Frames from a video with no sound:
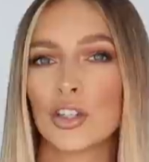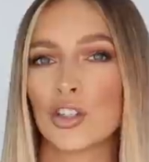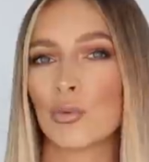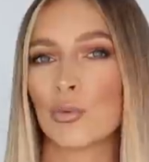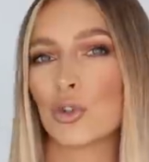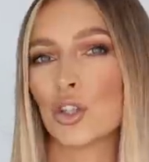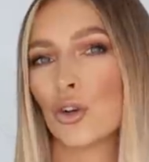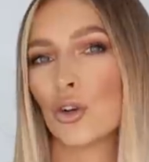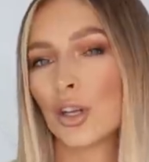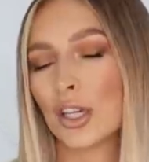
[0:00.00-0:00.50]

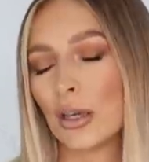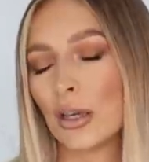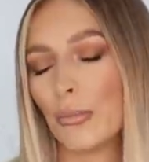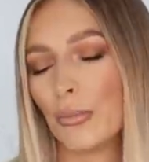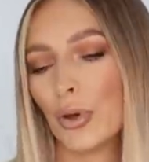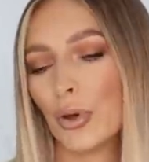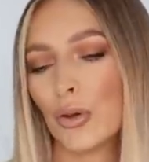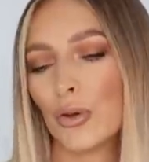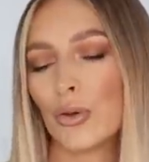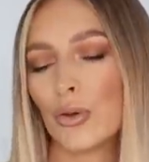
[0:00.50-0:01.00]
some chunky
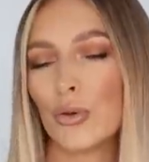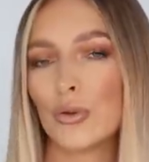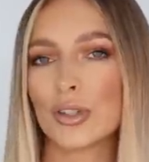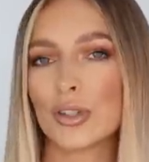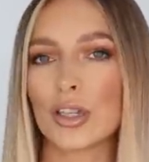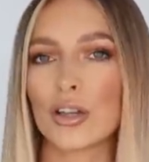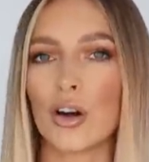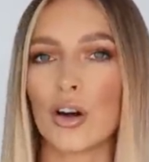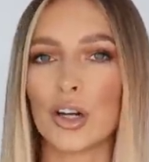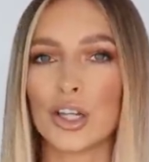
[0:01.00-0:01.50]

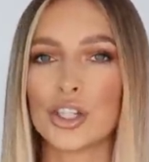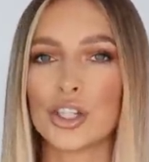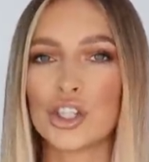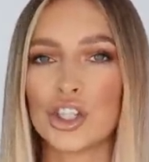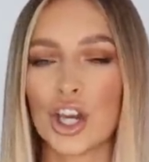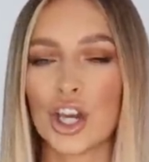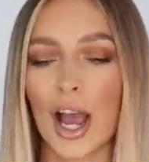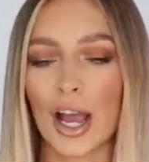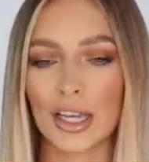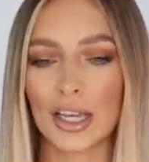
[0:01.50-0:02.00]
boots, a nice
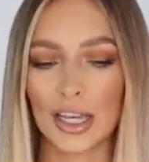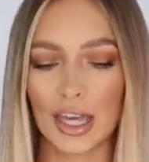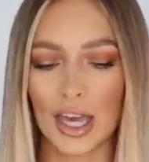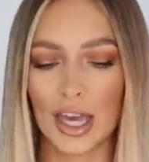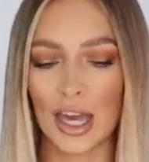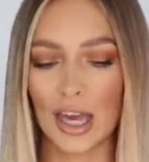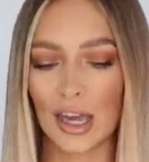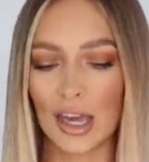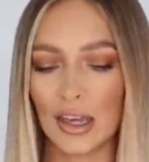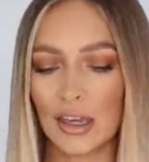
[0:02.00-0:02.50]

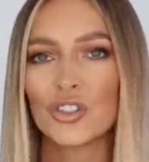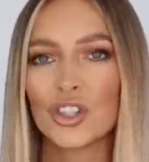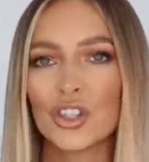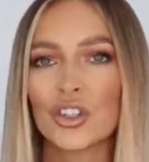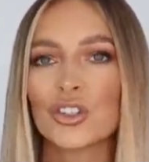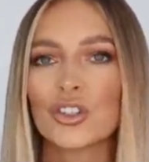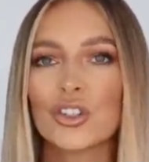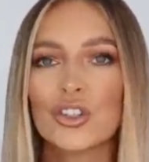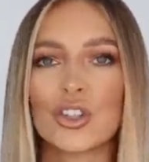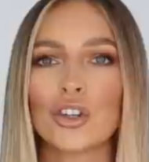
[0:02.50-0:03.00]
jacket.
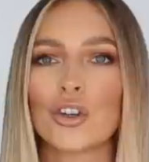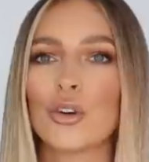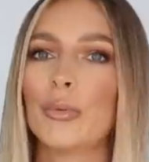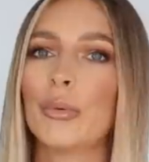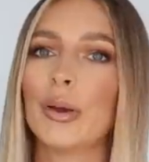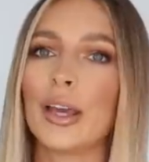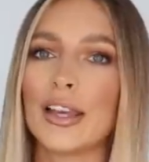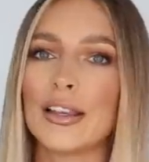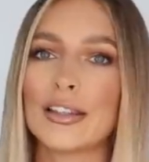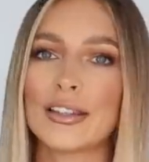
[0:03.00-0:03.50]
Just such a
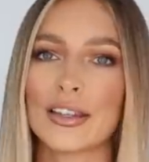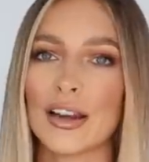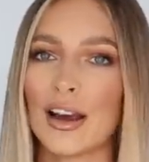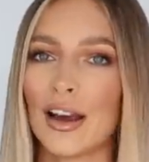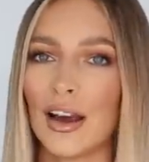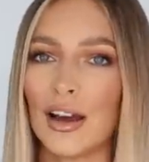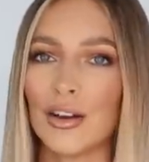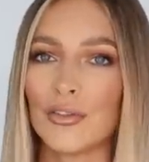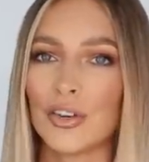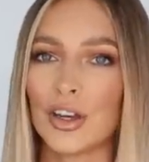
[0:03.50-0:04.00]
good piece to
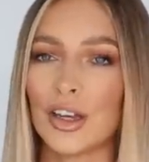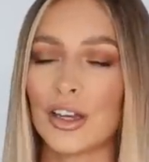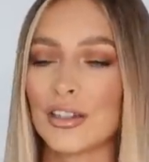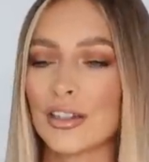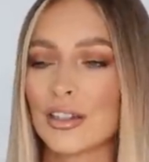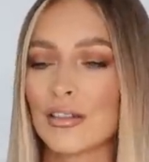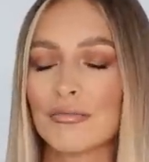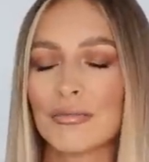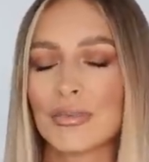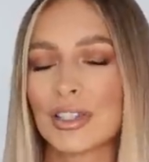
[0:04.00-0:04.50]
have,
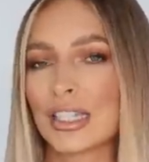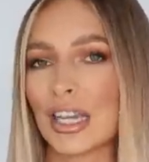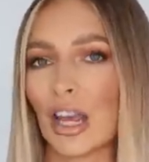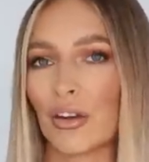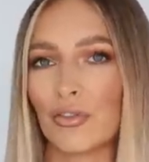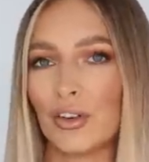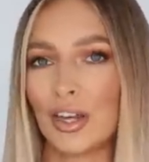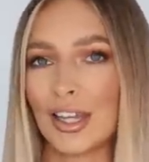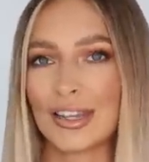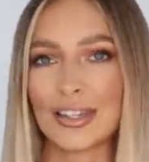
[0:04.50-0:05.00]
and
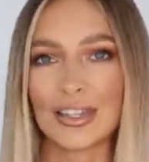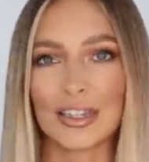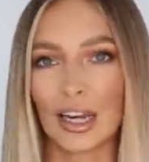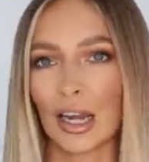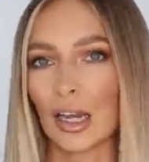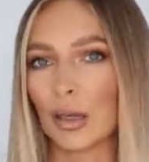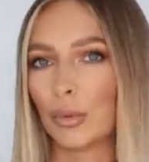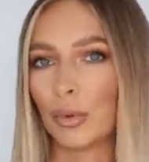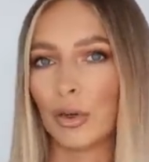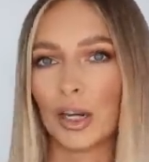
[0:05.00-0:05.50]
definitely a
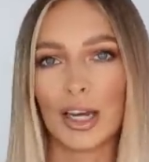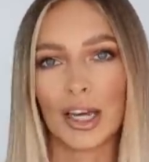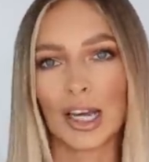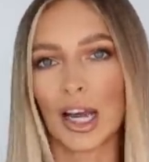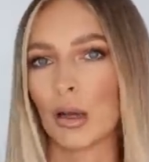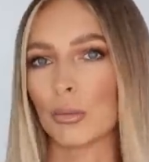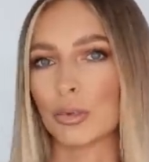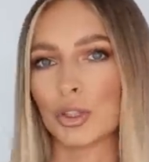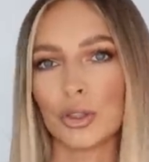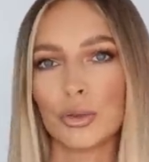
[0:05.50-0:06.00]
staple in a
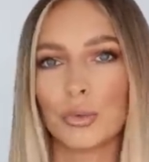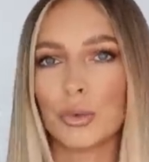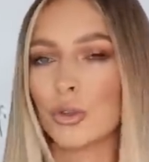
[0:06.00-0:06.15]
capsule